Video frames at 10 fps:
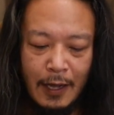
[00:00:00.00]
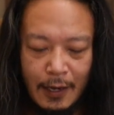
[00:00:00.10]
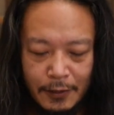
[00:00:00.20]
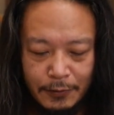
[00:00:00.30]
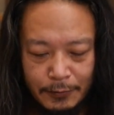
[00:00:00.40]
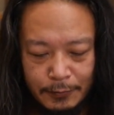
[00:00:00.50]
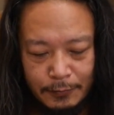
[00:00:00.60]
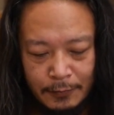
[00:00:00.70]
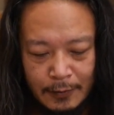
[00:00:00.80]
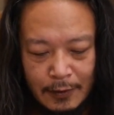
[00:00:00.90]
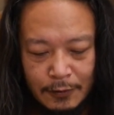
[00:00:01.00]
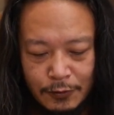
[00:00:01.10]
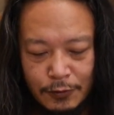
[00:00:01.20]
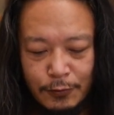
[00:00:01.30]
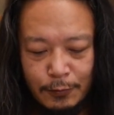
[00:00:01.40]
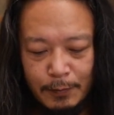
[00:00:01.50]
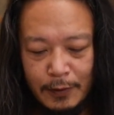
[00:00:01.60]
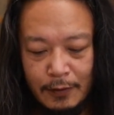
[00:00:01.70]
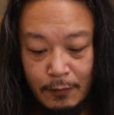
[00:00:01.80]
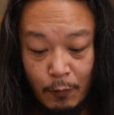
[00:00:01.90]
how do you scoop
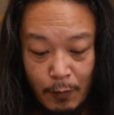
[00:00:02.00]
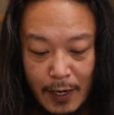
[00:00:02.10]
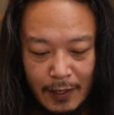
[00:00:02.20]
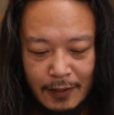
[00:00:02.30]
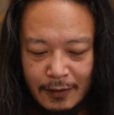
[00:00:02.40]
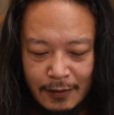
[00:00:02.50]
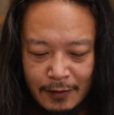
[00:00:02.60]
it right?